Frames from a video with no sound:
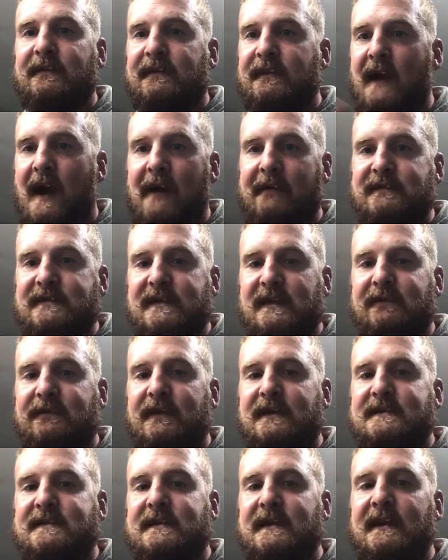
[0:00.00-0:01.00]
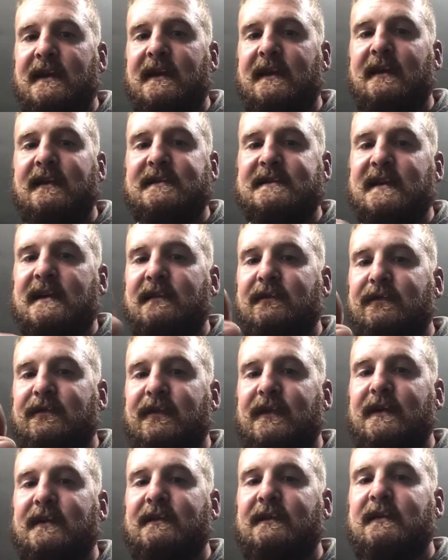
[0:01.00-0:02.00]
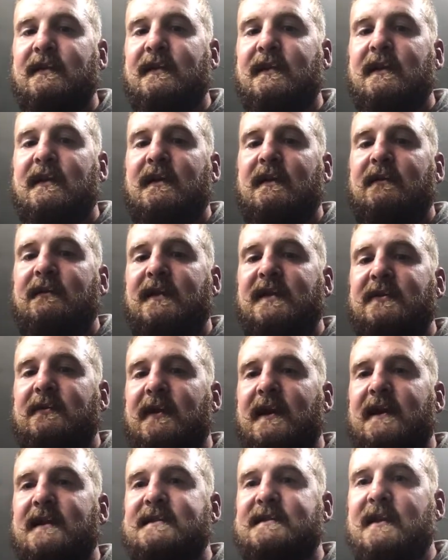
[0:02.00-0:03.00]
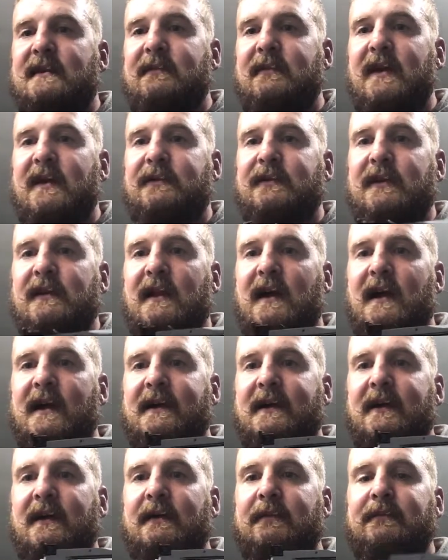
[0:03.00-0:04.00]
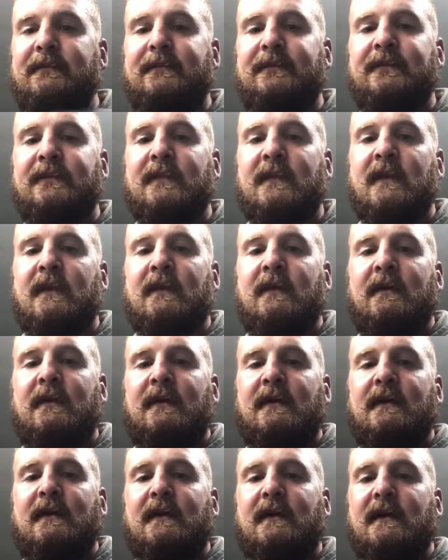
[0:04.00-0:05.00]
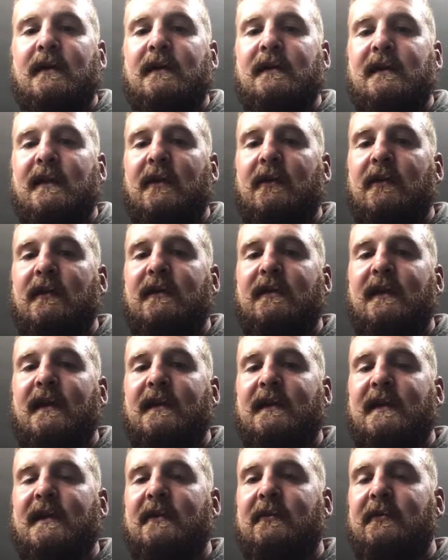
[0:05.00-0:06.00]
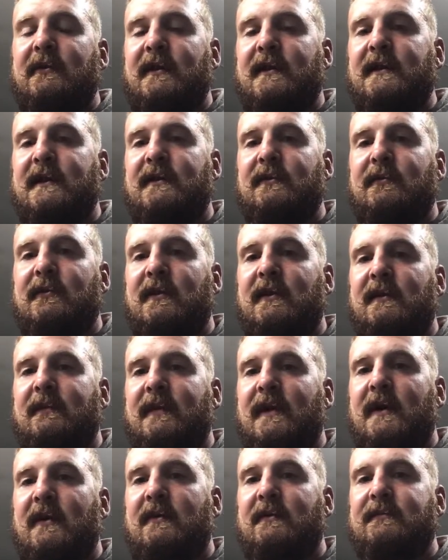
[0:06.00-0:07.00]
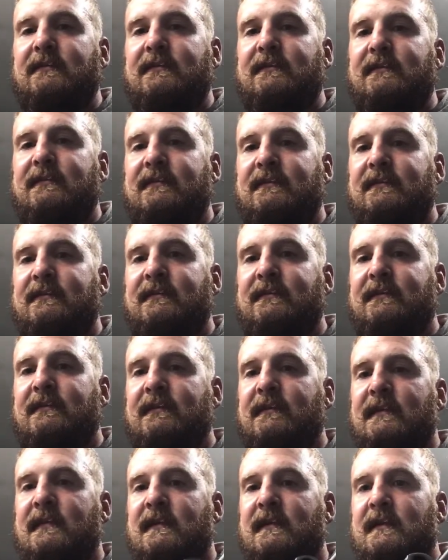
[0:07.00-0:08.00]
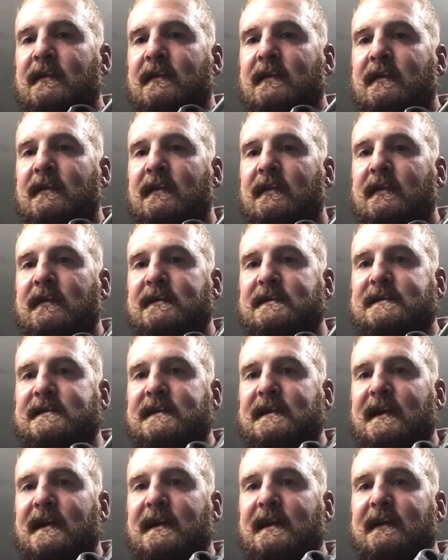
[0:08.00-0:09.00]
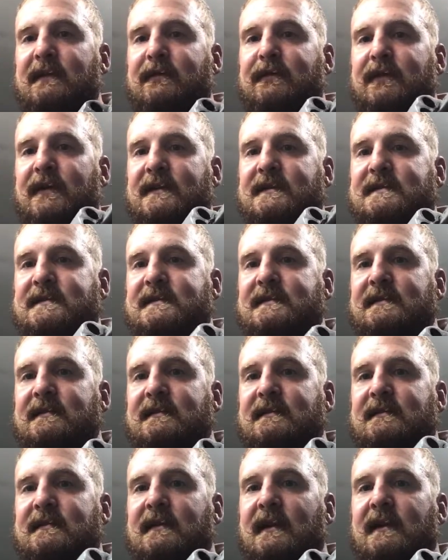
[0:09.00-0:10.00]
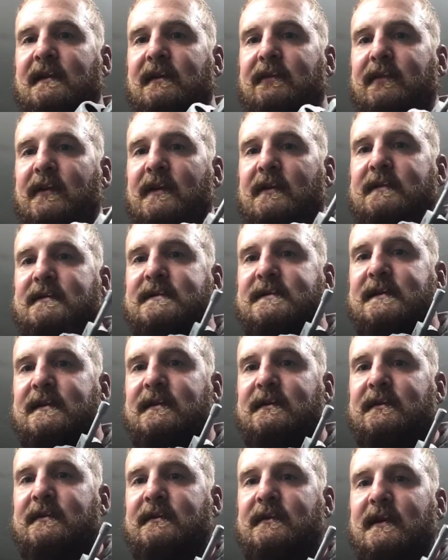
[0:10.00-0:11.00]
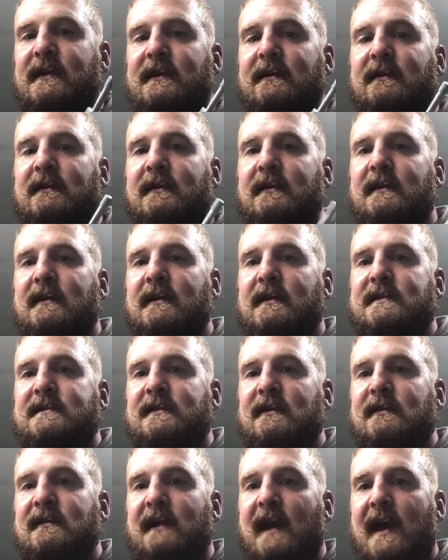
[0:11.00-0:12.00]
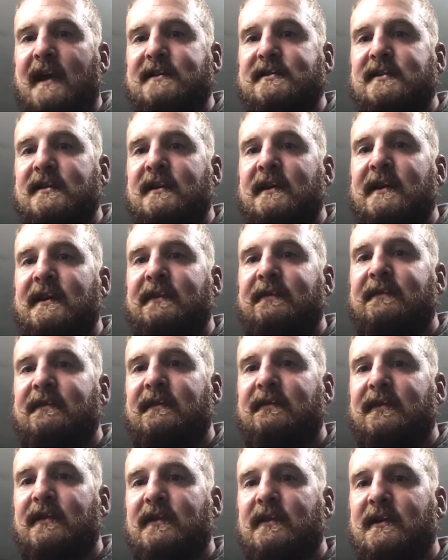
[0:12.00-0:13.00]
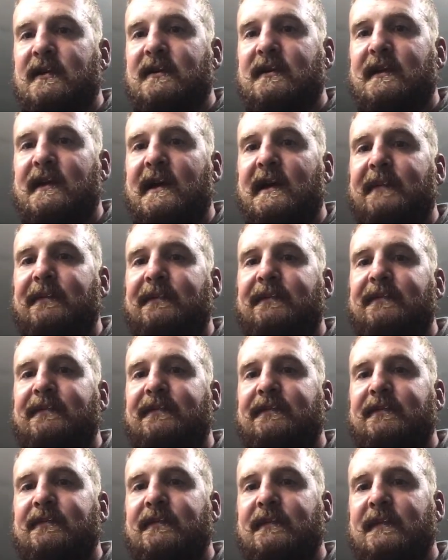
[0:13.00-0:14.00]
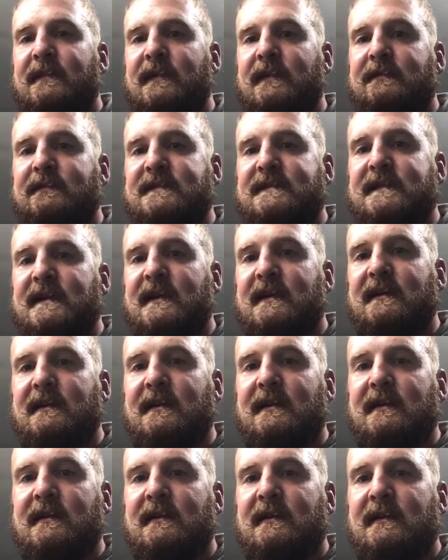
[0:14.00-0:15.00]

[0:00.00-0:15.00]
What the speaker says: obviously fits there. It's going to fit between, it's going to be able to lock up. The only thing that you really need to worry about is that it fits on the front of the cylinder there. So, and actually, if you look there, there,